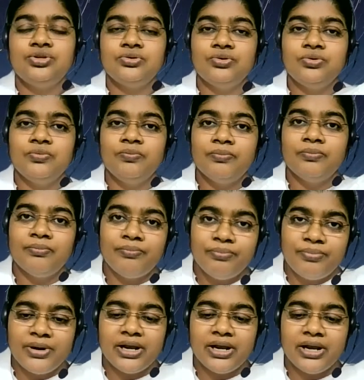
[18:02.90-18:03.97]

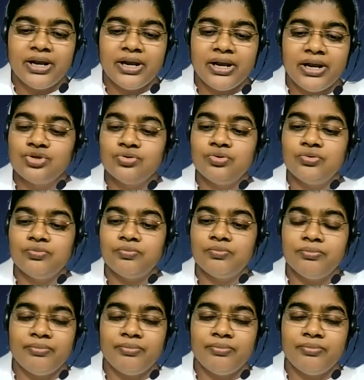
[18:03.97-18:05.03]
to
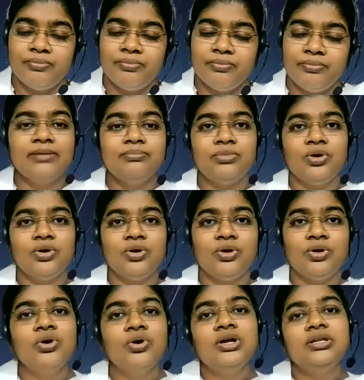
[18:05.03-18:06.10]
make them
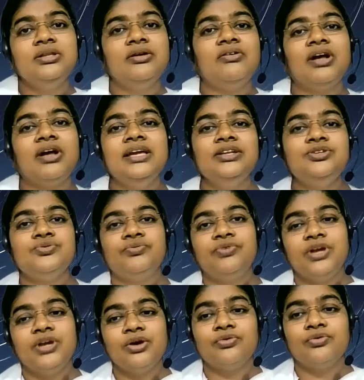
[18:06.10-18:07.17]
know the right
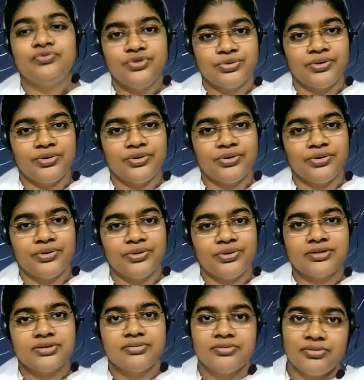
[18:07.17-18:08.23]
way of doing it,
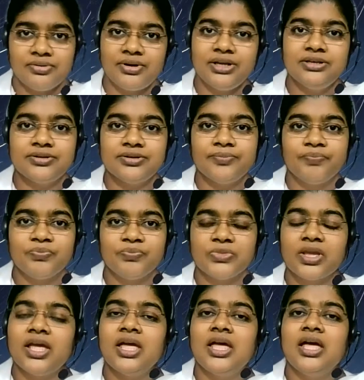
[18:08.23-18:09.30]
right?
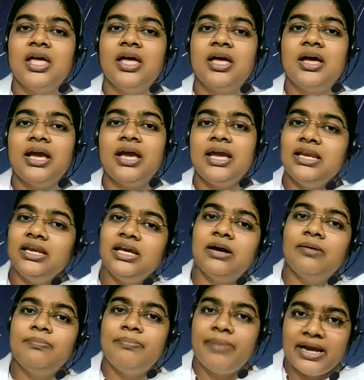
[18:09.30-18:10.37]
In
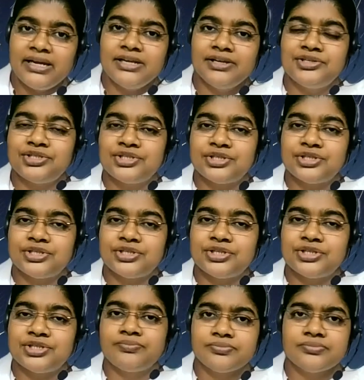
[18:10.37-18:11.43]
companionship,
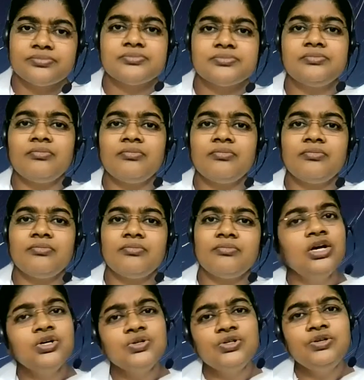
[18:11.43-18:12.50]
a
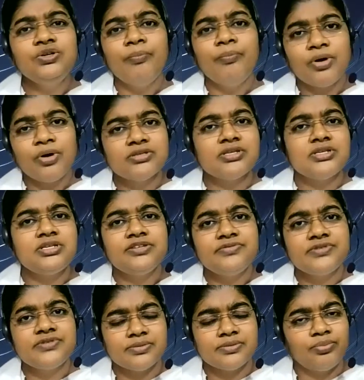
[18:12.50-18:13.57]
good positive
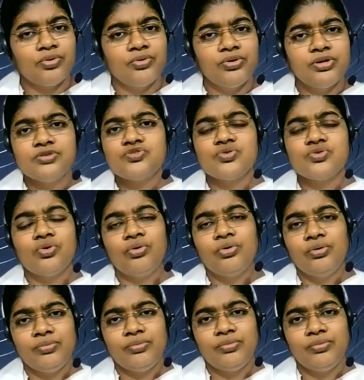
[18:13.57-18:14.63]
support is
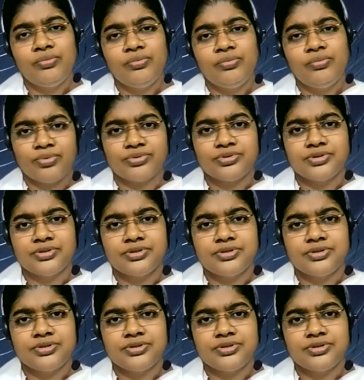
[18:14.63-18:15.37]
always important.